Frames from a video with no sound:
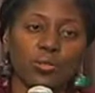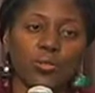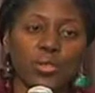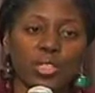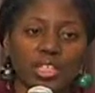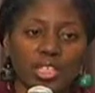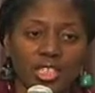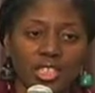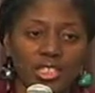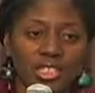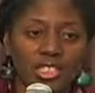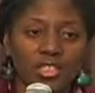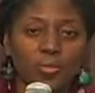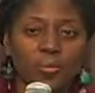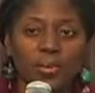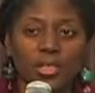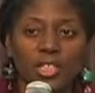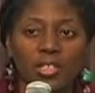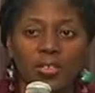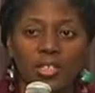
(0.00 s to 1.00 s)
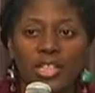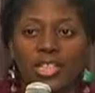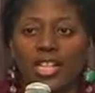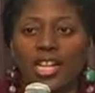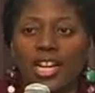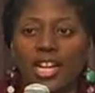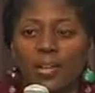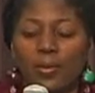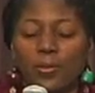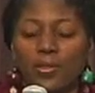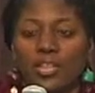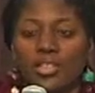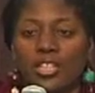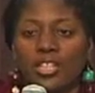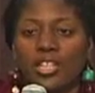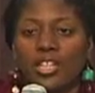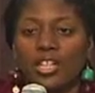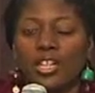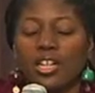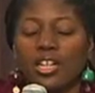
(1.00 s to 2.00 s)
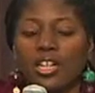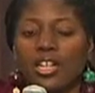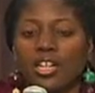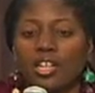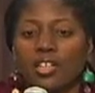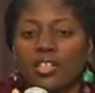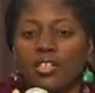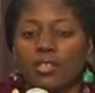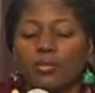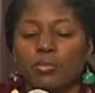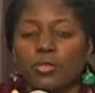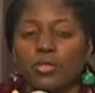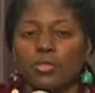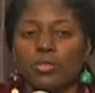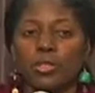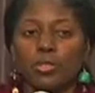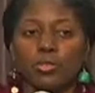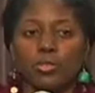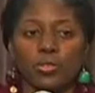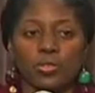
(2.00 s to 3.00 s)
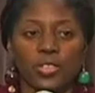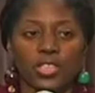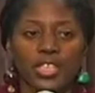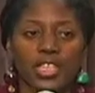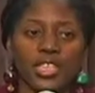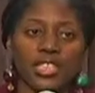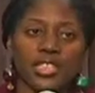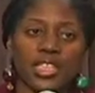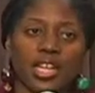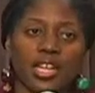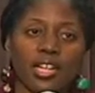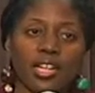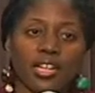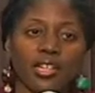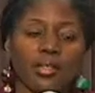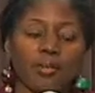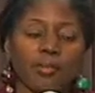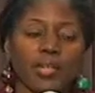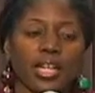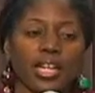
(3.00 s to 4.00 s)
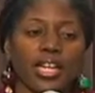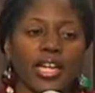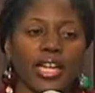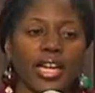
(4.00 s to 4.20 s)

with us as well at Howard, you know, during that time.